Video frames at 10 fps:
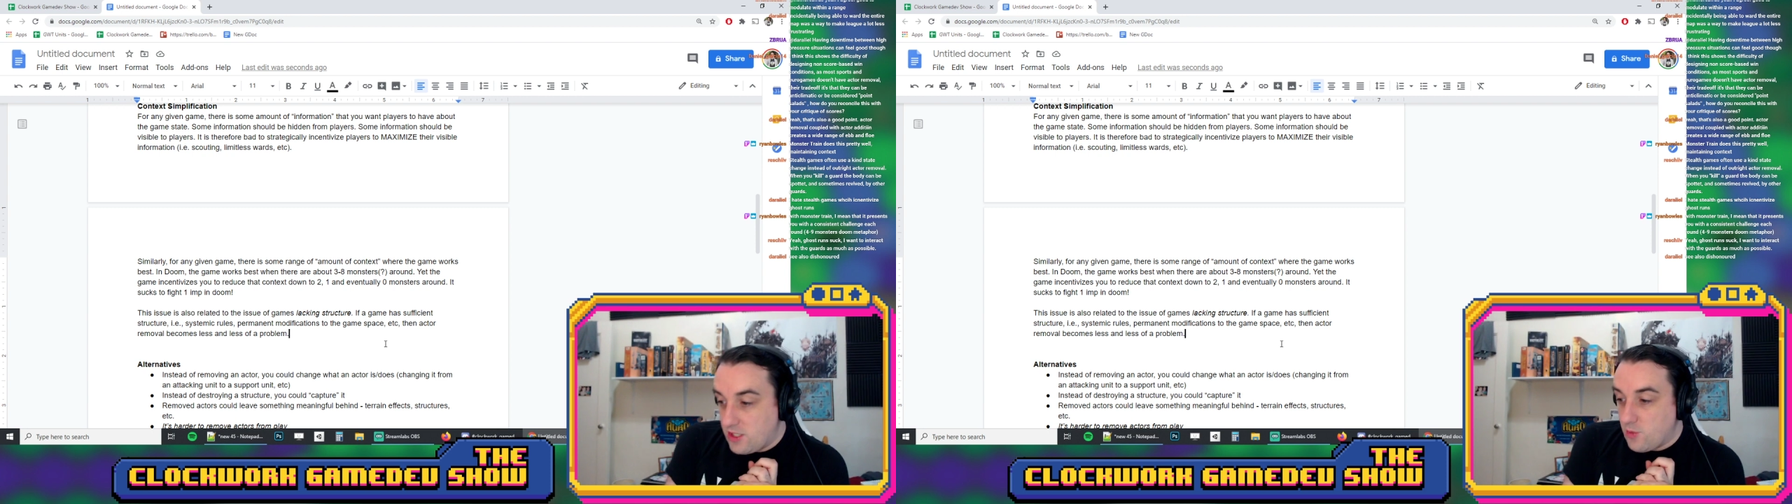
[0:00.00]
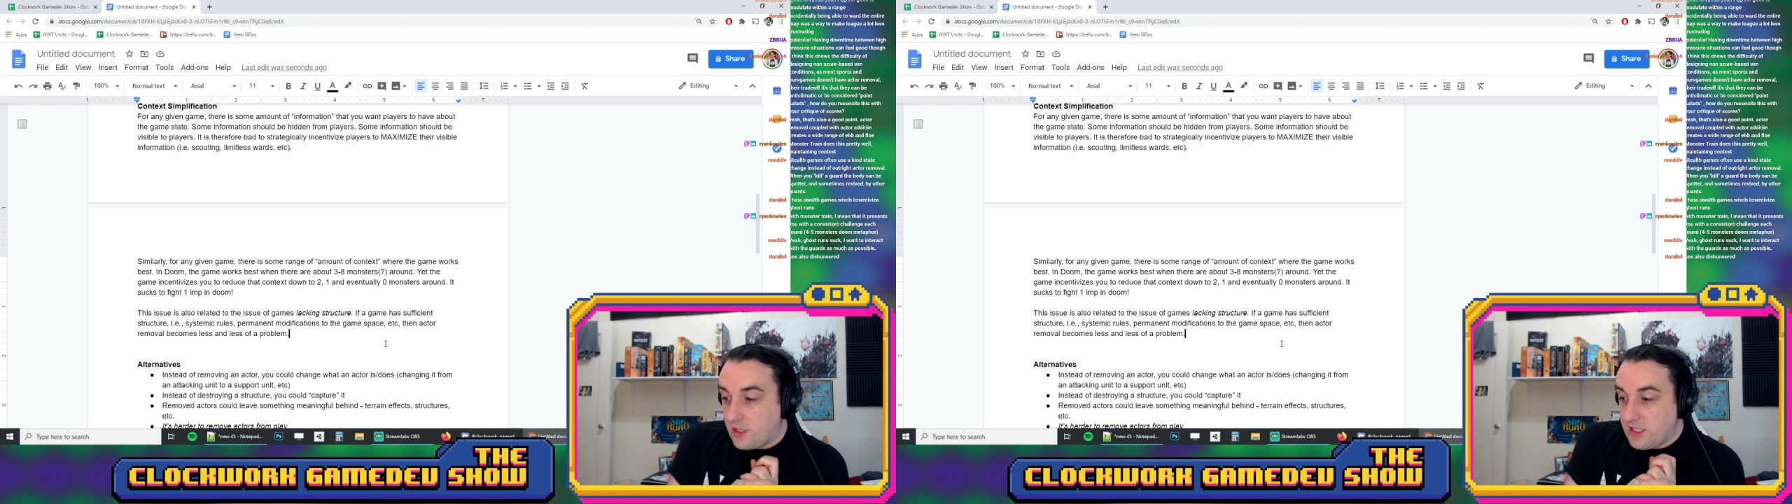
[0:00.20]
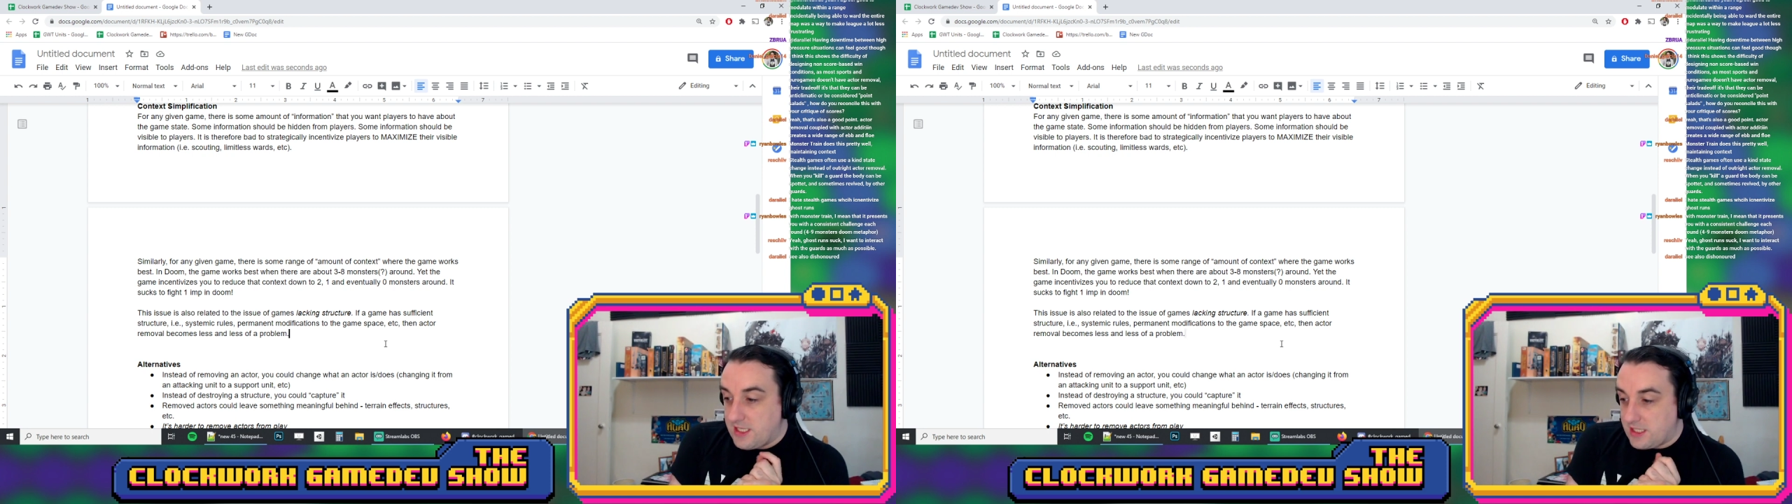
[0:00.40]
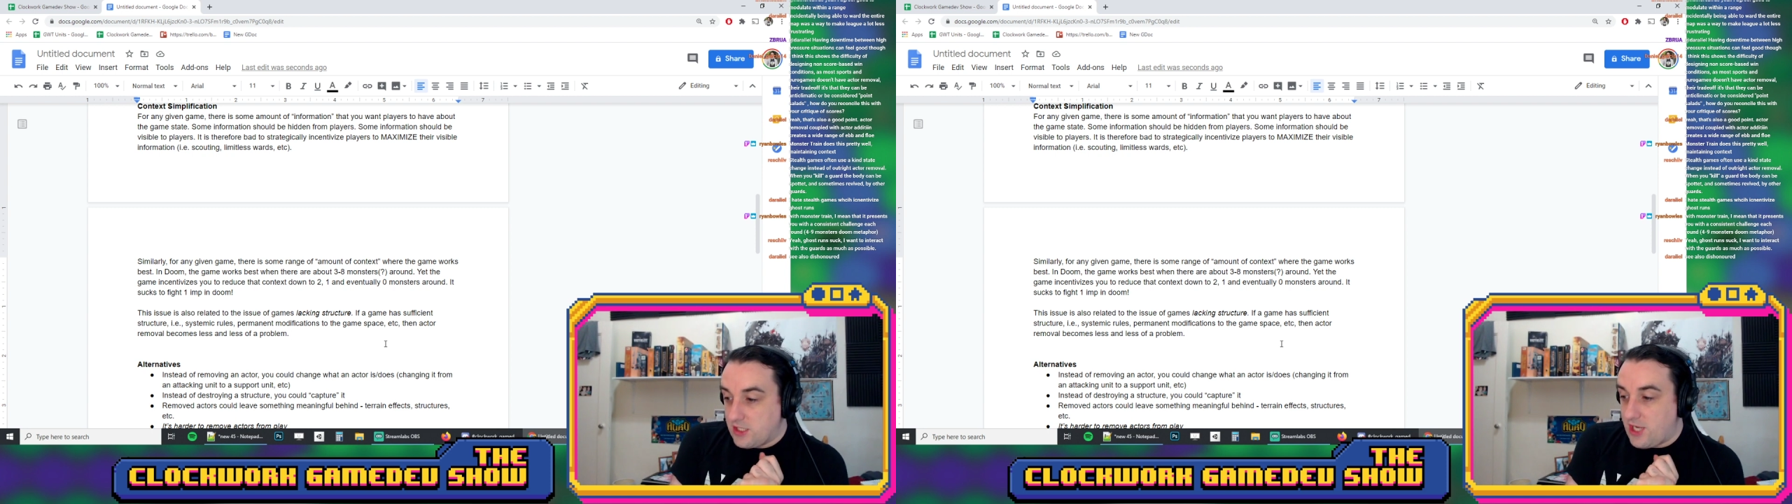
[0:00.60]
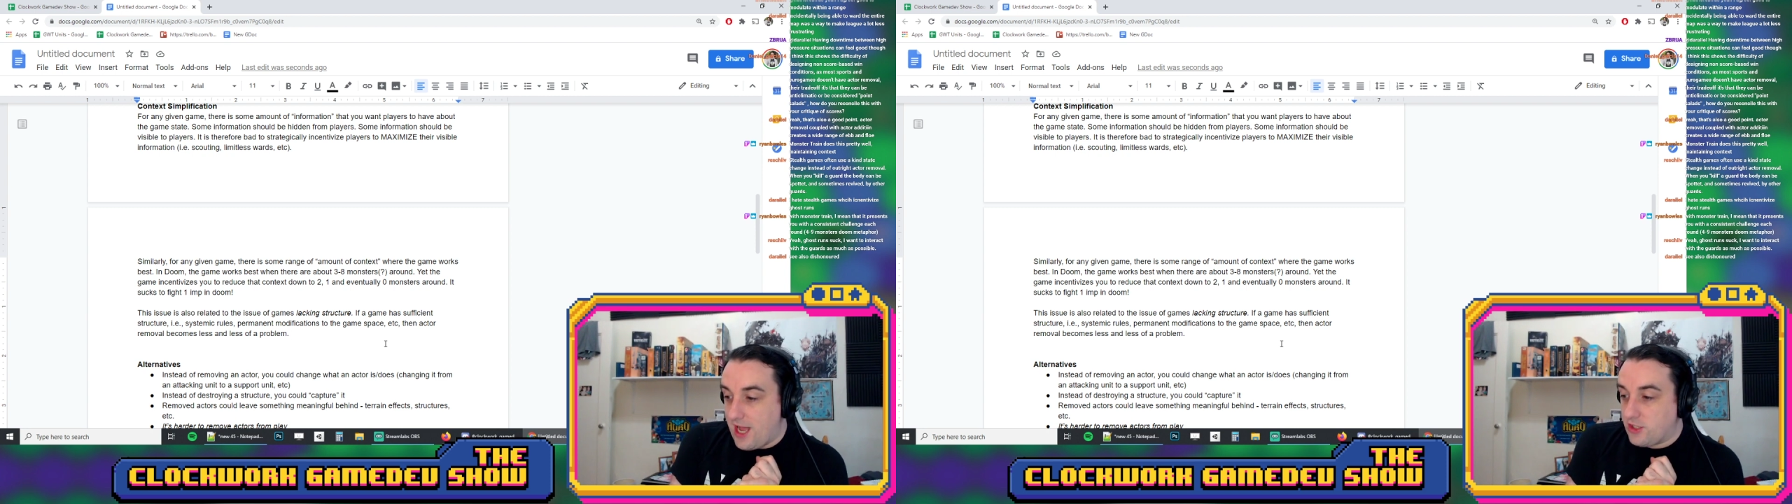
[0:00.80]
you with a
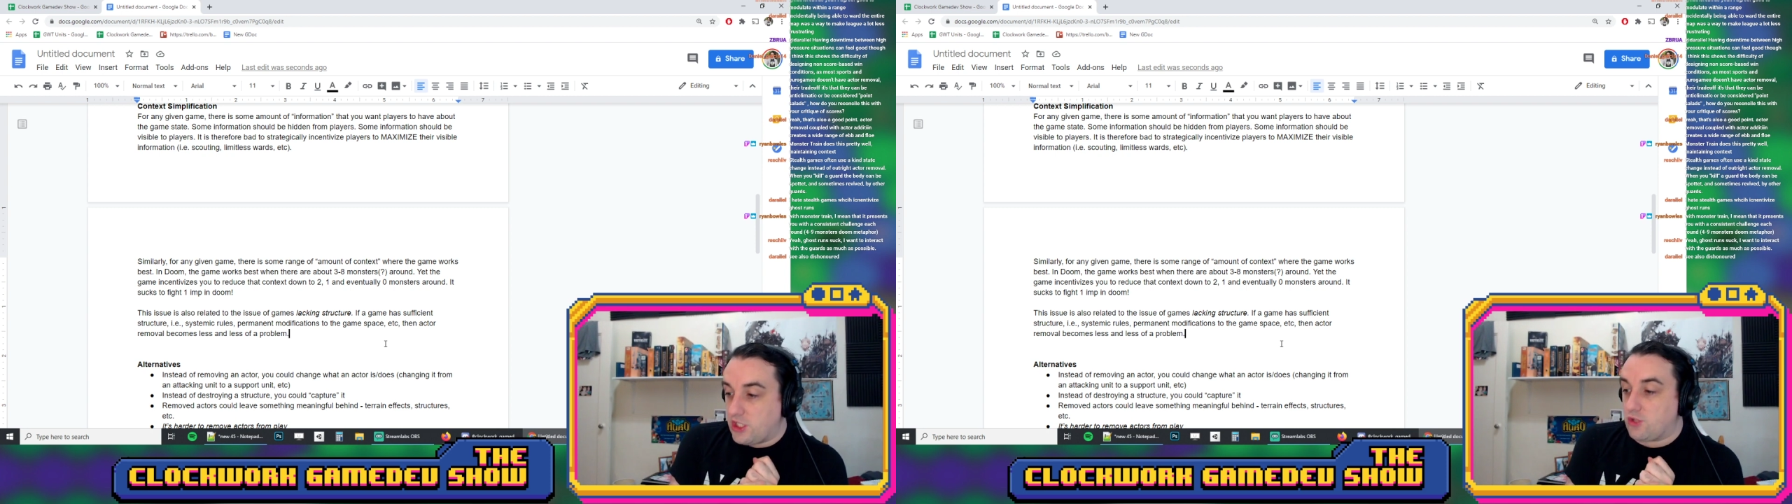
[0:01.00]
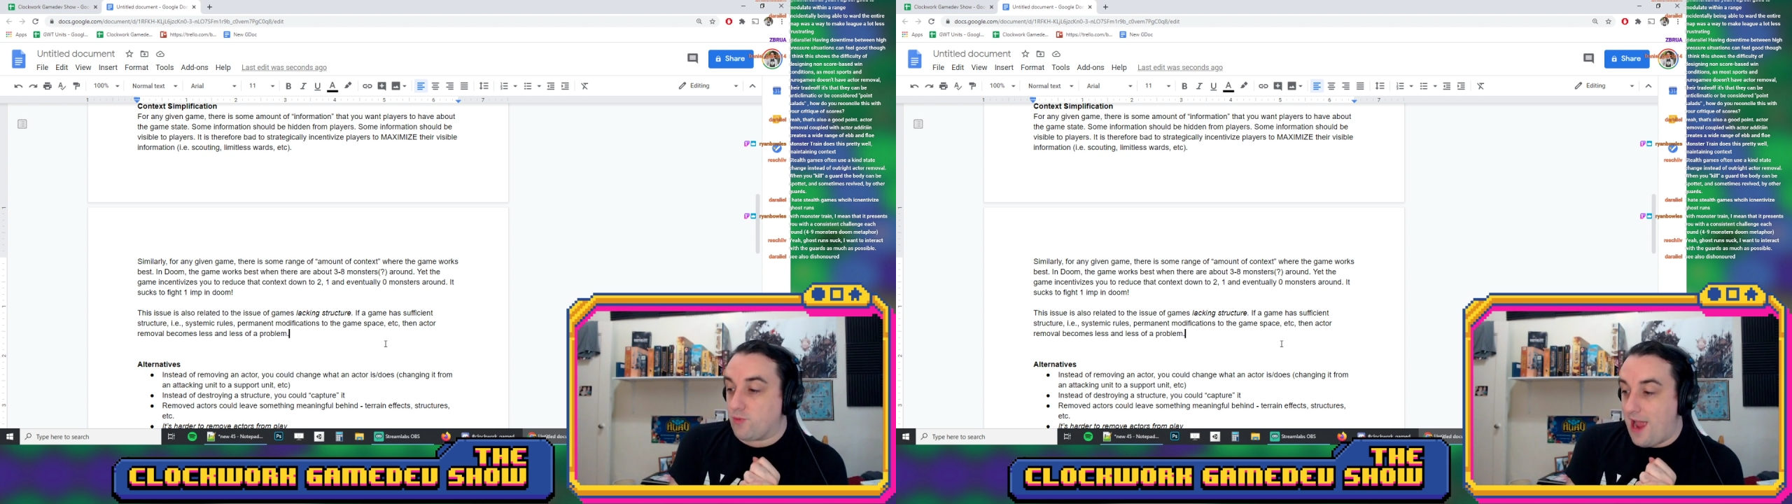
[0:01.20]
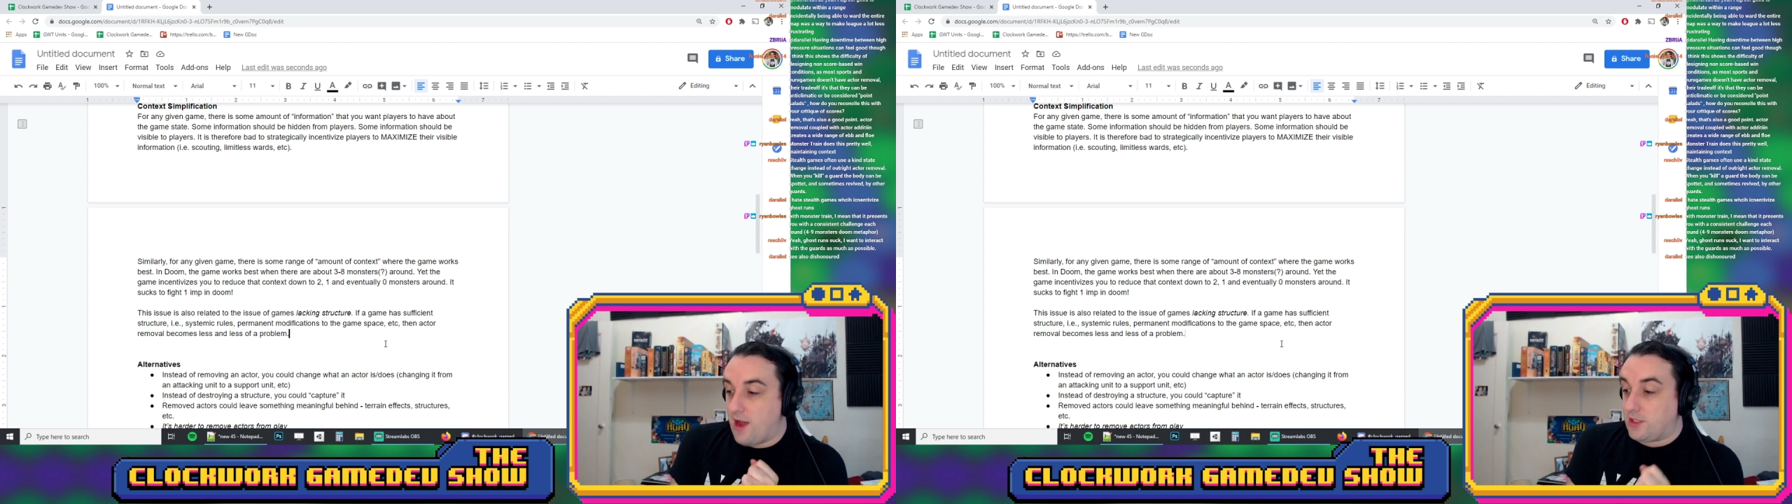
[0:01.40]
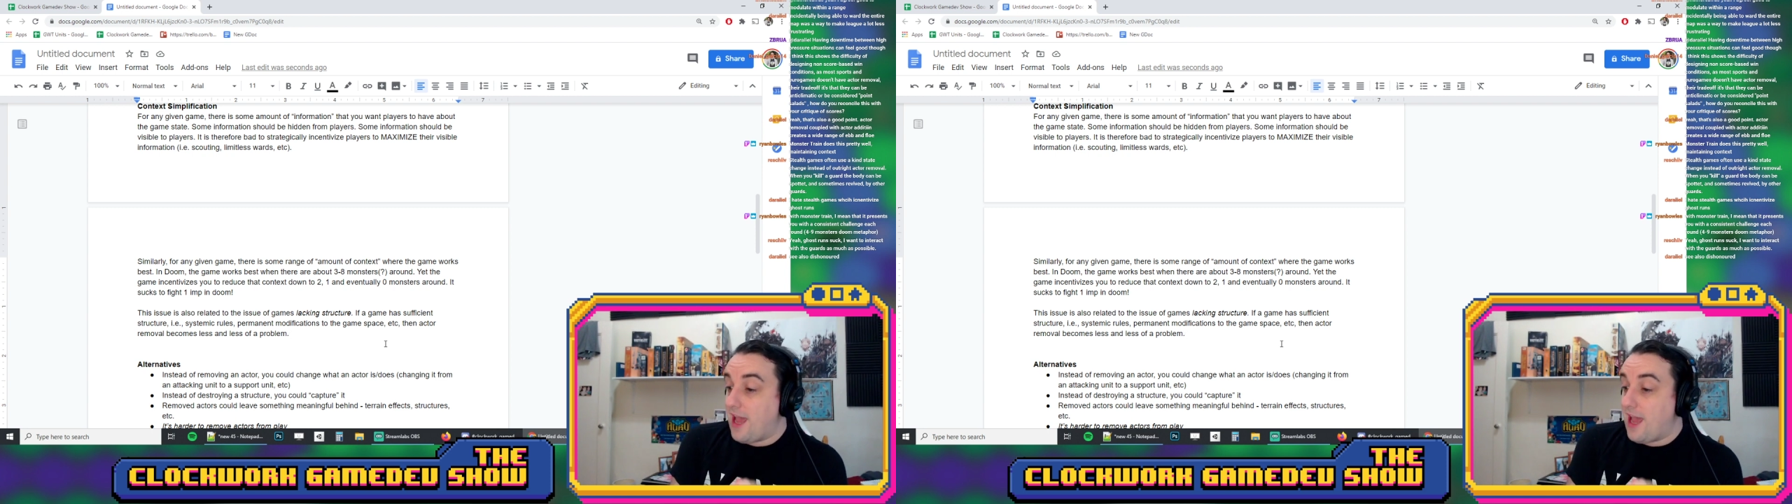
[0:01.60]
consistent challenge each round.